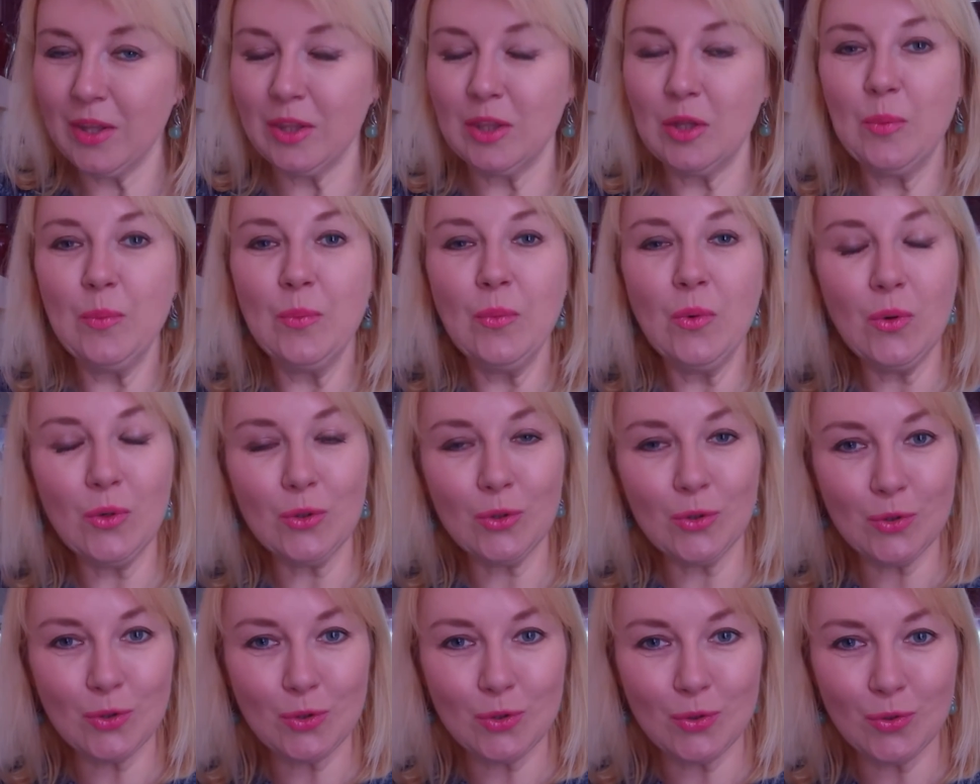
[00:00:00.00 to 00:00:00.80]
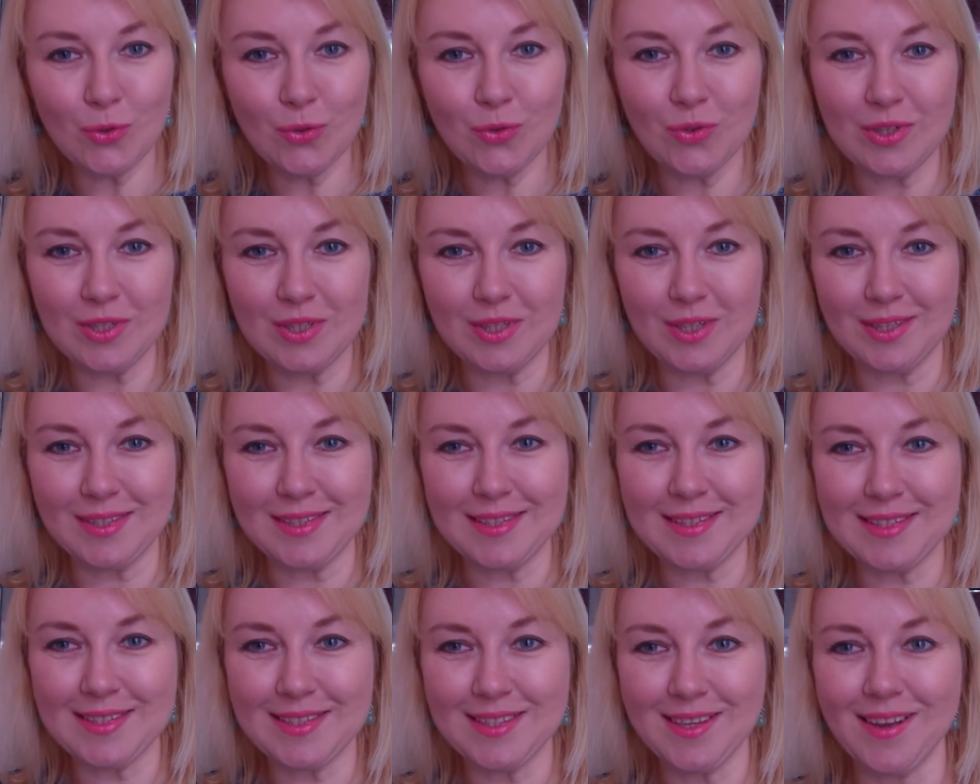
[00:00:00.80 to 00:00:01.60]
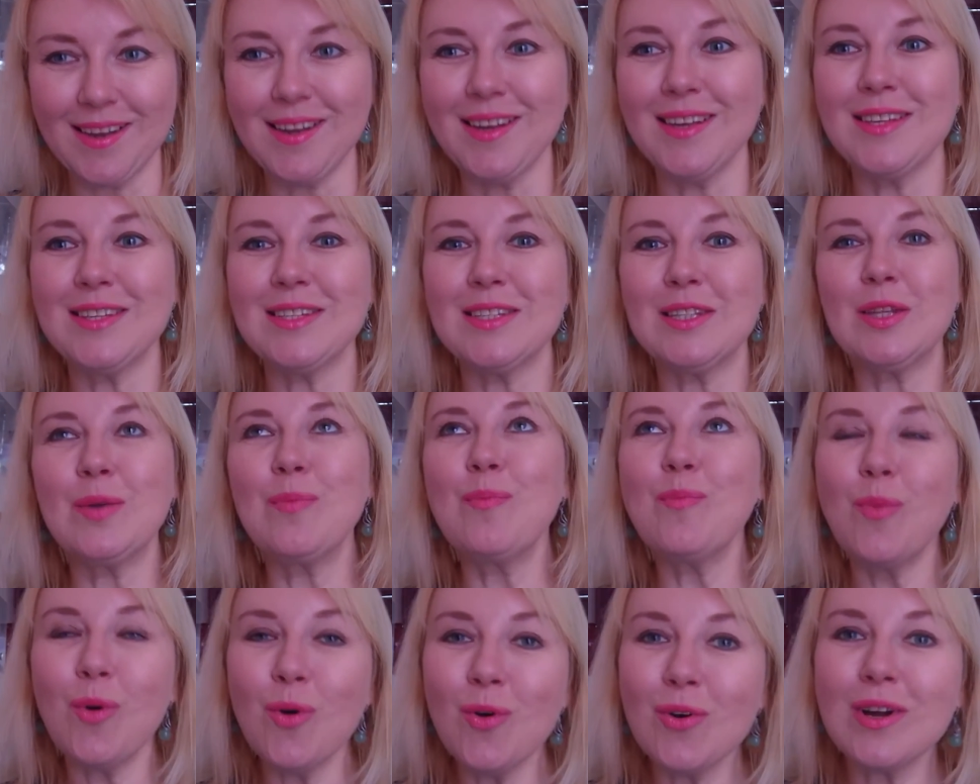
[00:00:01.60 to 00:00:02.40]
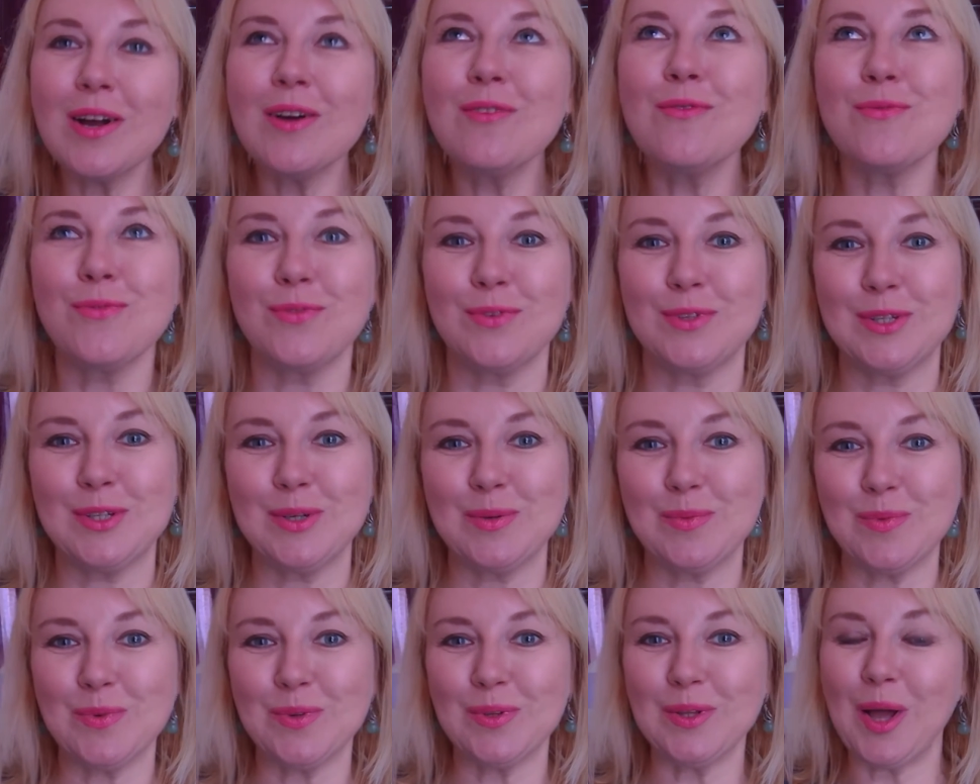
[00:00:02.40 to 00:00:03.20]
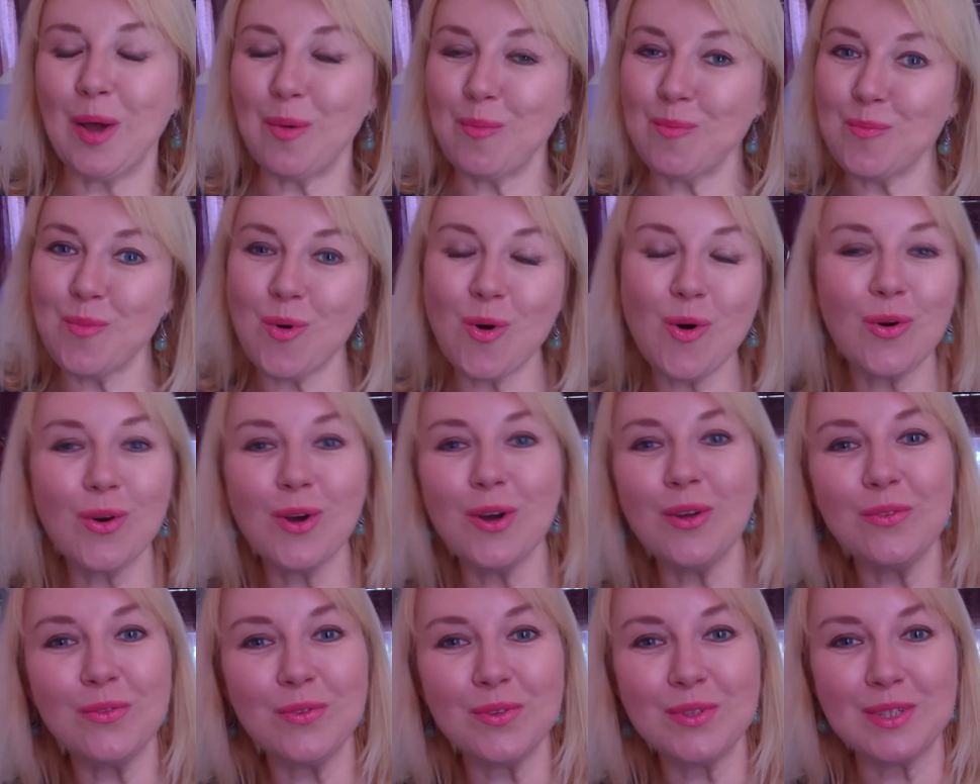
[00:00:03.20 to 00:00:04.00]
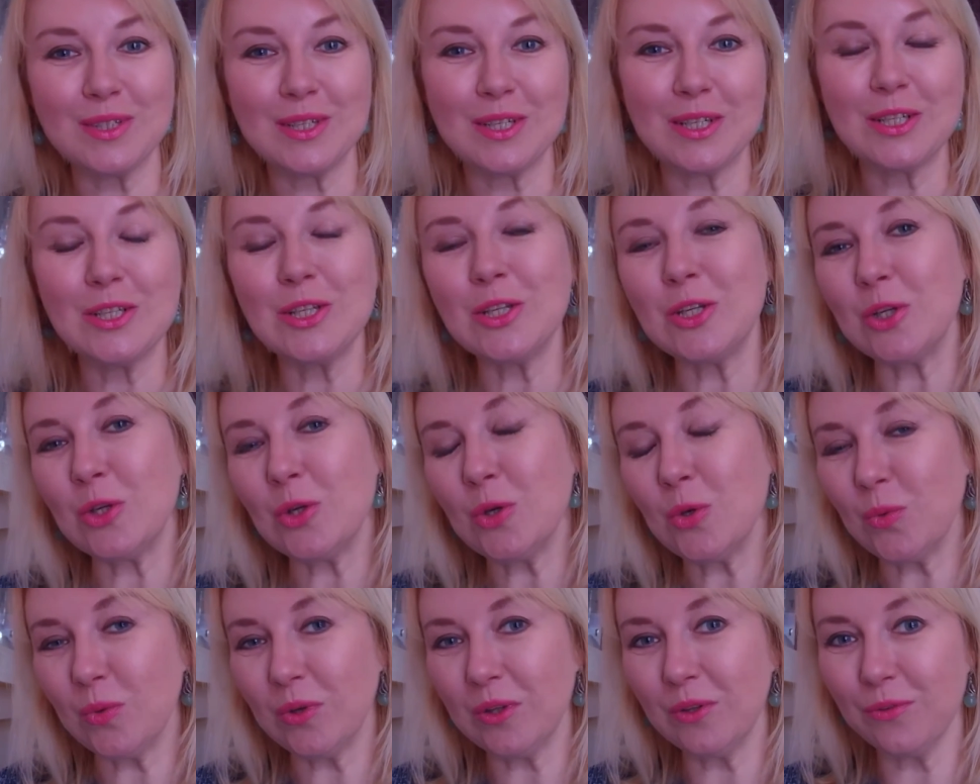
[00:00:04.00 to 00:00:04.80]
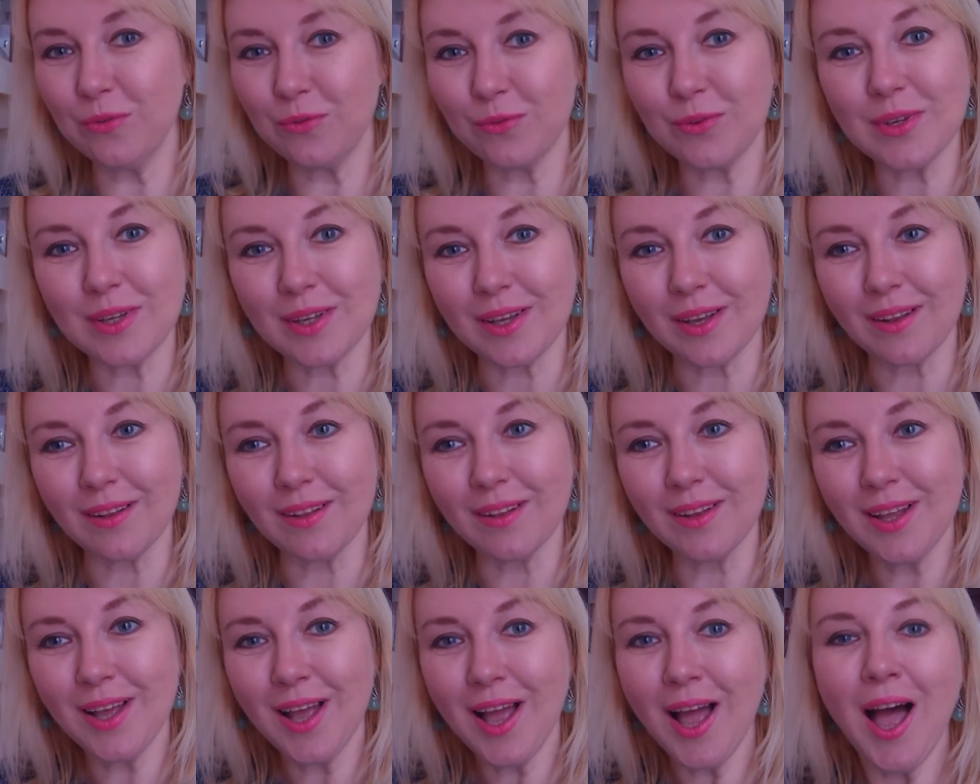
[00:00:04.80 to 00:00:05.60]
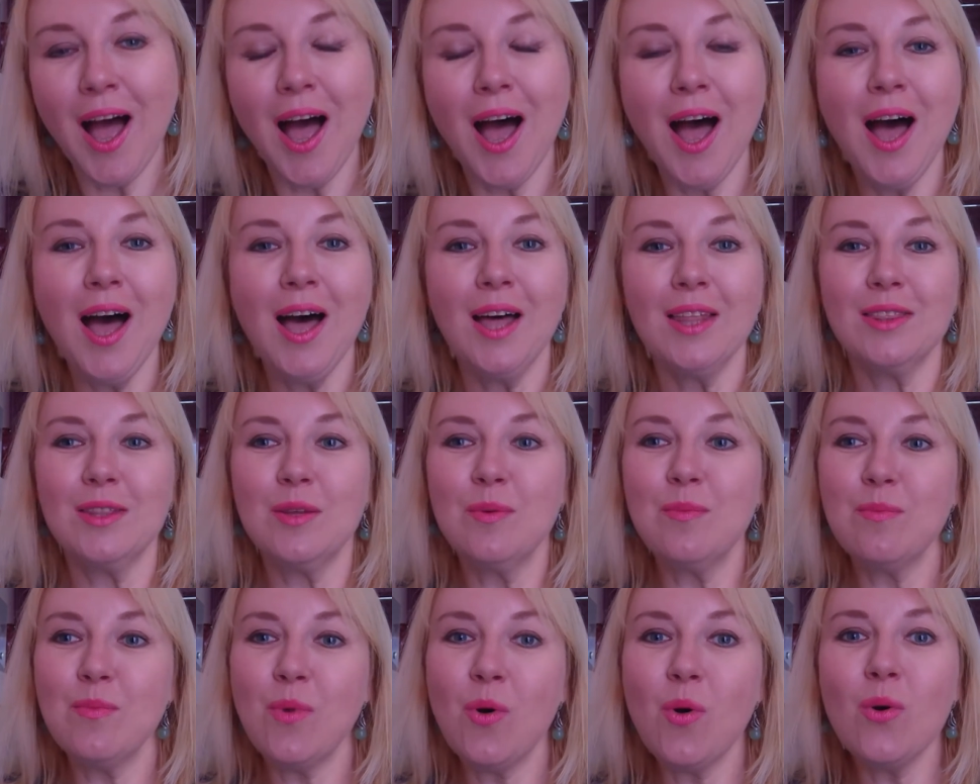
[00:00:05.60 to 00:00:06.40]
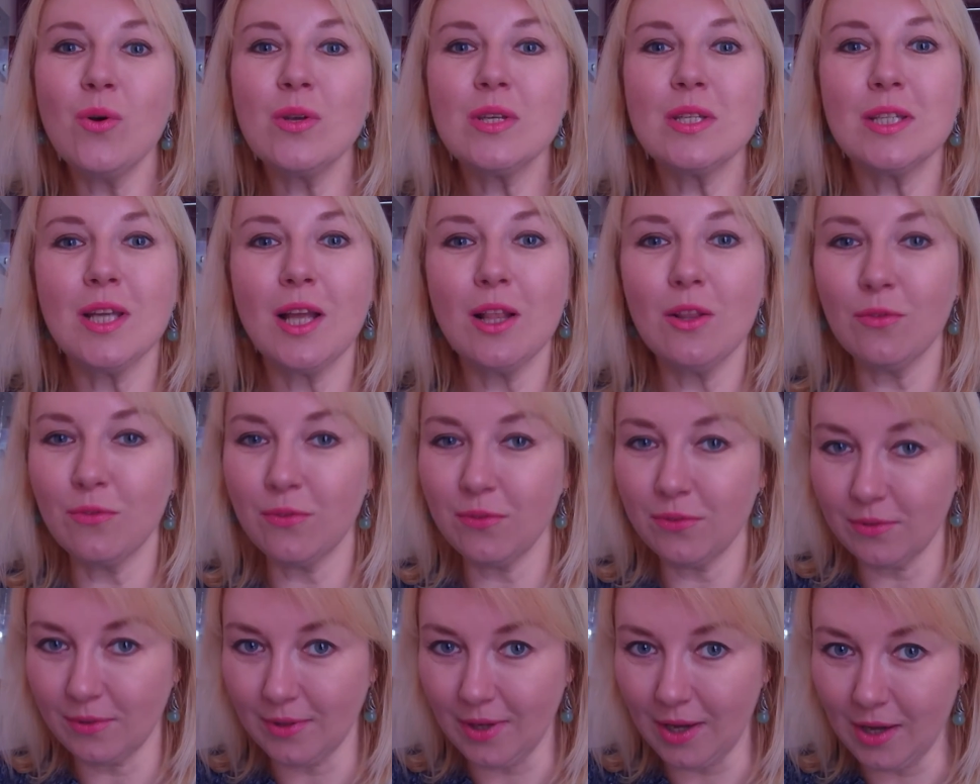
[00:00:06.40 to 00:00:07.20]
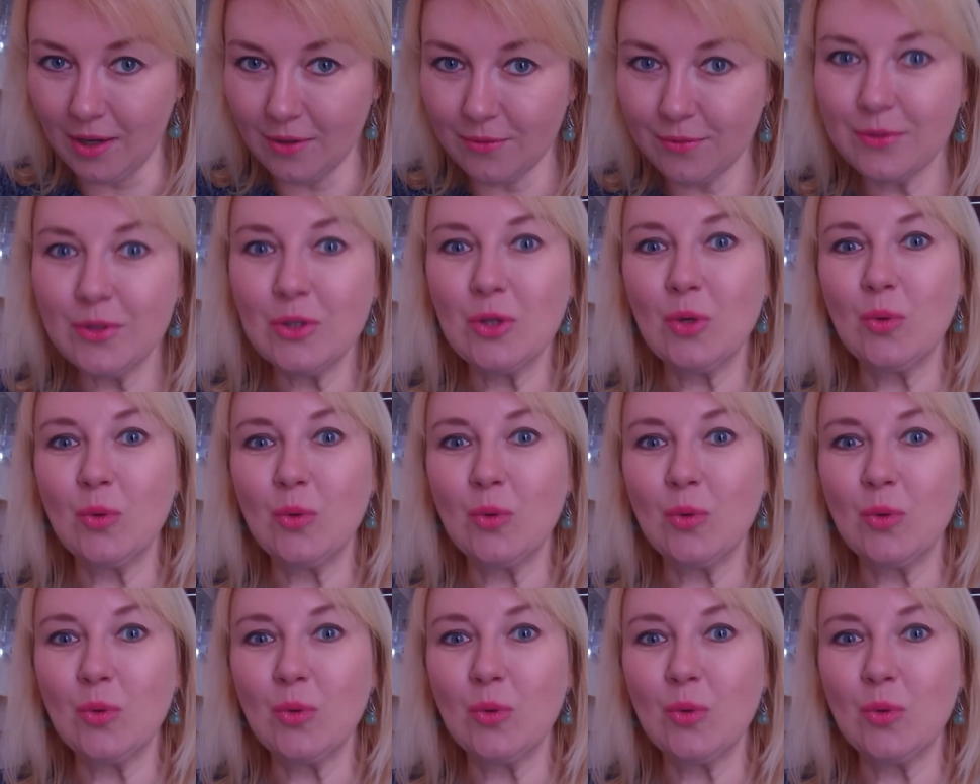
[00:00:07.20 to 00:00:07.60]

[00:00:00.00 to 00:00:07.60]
The more you do this exercise, the more comfortable and more confident you will feel. The more self-love